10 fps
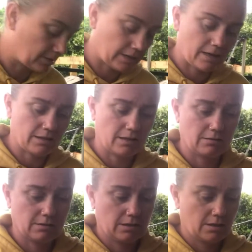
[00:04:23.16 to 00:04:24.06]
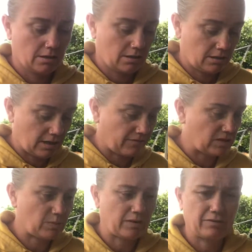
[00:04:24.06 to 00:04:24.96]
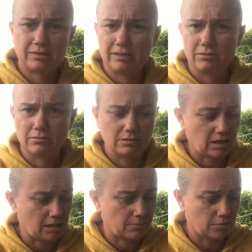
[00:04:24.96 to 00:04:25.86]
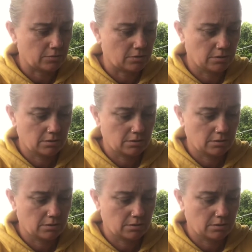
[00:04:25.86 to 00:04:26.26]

and then you have this perfectly good cardboard